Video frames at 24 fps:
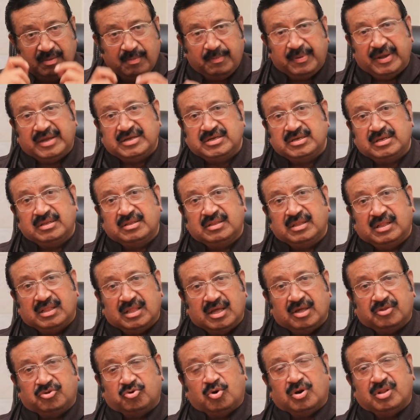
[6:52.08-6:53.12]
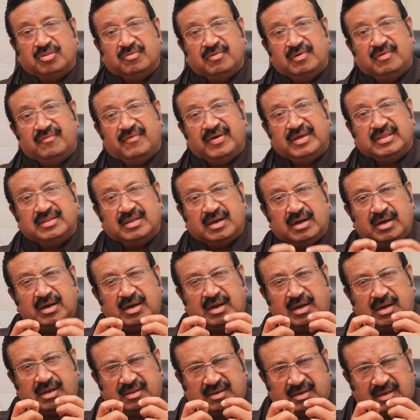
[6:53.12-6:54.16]
patients, the students will face a
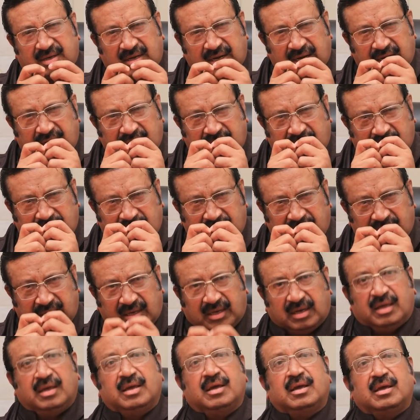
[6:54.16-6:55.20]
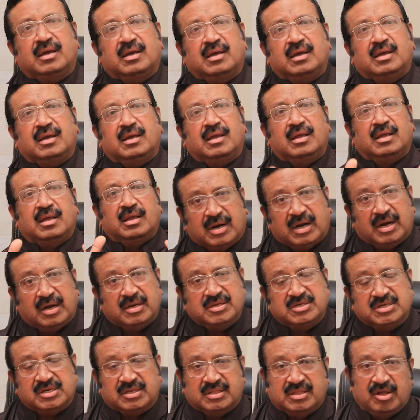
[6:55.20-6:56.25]
strict
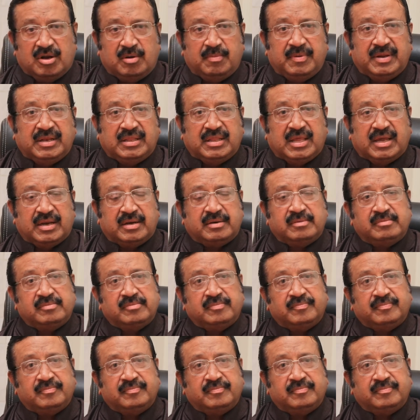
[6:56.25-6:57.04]
conditions they will be in there.